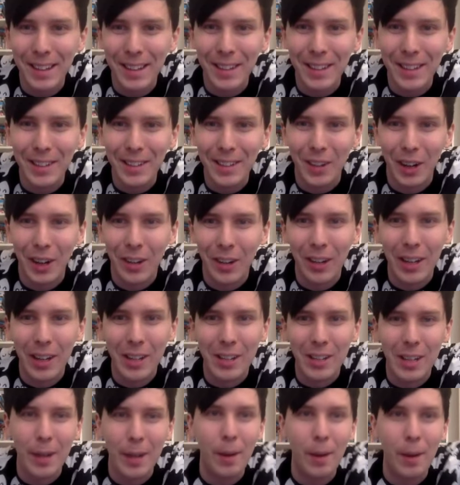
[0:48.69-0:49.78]
You've got a great
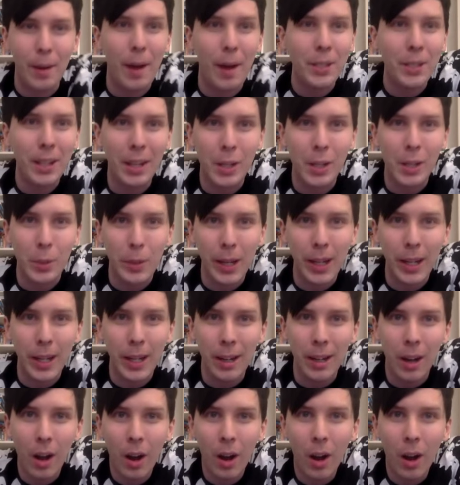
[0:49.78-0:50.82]
username. I'm just going to tweet.